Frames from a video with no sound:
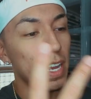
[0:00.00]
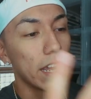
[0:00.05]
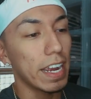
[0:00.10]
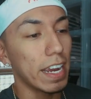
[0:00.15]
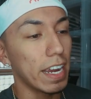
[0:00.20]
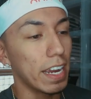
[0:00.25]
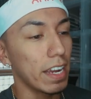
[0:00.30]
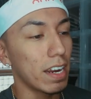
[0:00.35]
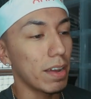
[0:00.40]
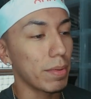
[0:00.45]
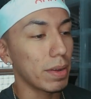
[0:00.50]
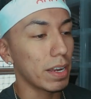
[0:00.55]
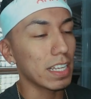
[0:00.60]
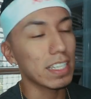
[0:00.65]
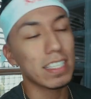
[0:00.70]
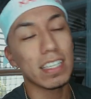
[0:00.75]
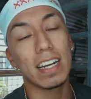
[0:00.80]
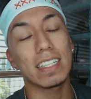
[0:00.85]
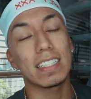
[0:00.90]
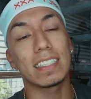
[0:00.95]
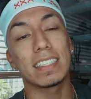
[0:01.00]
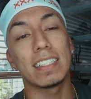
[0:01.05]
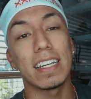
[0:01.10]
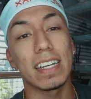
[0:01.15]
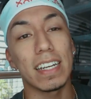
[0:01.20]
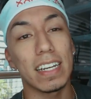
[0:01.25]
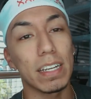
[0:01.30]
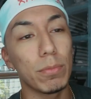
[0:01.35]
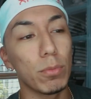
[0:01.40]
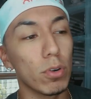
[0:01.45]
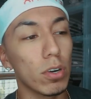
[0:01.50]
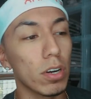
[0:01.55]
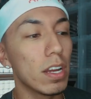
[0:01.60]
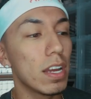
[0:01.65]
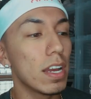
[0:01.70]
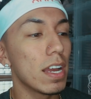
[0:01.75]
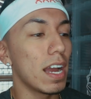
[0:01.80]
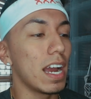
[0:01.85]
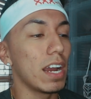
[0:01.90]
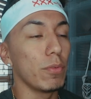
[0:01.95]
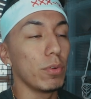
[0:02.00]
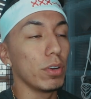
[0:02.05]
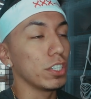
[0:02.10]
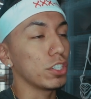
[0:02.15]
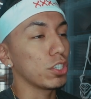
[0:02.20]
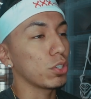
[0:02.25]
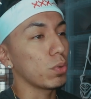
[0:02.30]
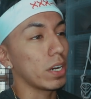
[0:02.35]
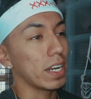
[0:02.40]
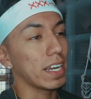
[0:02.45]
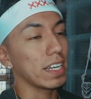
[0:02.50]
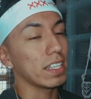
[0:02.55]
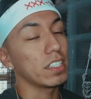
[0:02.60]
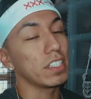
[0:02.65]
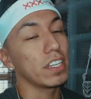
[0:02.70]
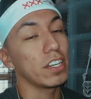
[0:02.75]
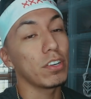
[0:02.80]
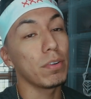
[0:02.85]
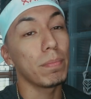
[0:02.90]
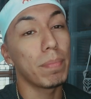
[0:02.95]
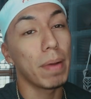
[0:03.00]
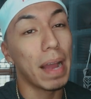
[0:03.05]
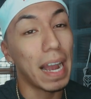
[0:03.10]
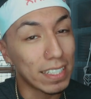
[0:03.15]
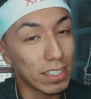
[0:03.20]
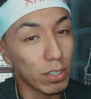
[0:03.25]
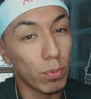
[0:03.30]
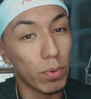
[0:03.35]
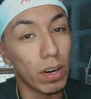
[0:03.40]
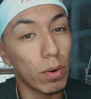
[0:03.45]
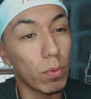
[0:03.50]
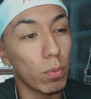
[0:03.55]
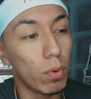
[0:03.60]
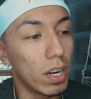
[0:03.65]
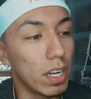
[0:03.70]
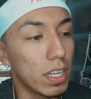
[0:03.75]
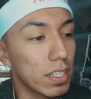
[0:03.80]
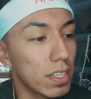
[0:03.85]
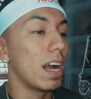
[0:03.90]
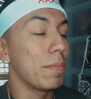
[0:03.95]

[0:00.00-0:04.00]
And I mean, it's not as exciting anymore. I really just want to get the channel back to where it was.